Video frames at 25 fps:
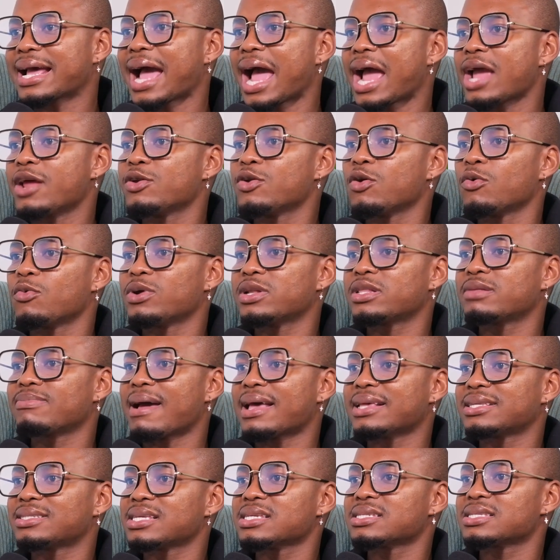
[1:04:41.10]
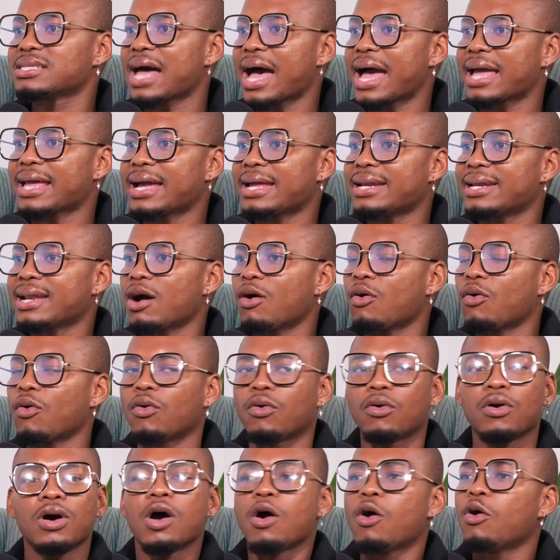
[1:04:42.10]
I know with my sister Ayanda
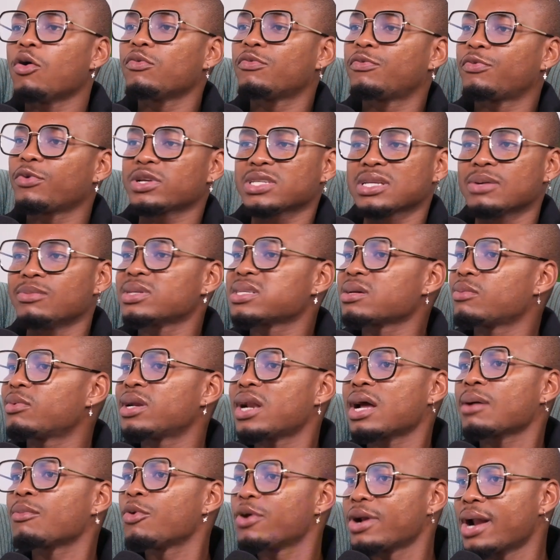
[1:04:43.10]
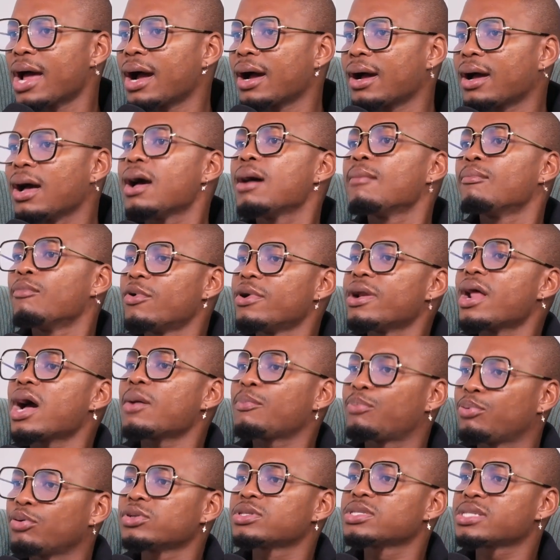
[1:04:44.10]
or for example someone like Bonang. Bonang
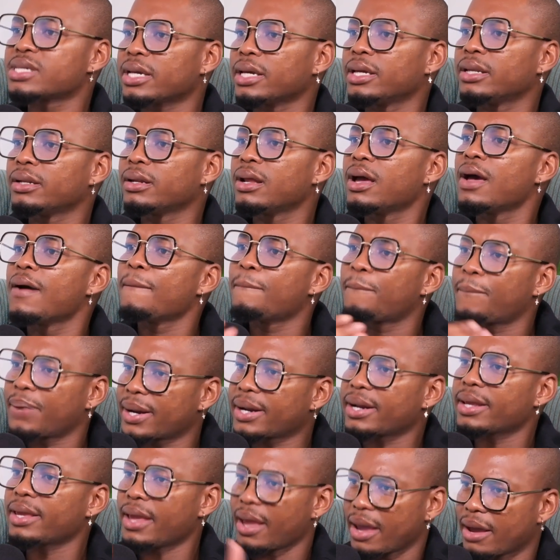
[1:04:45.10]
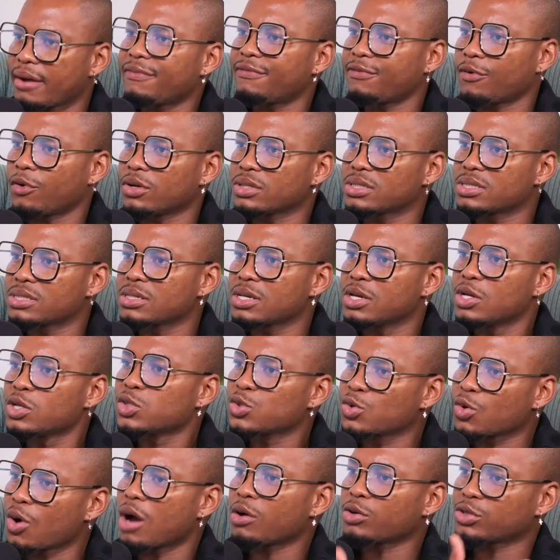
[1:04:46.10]
puts in pre-efforts
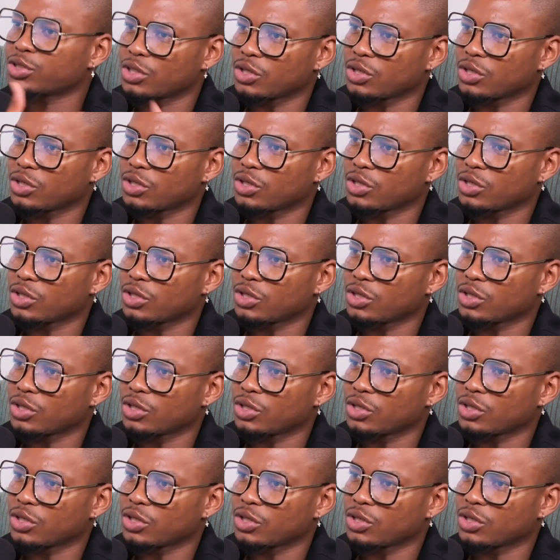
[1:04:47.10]
to how she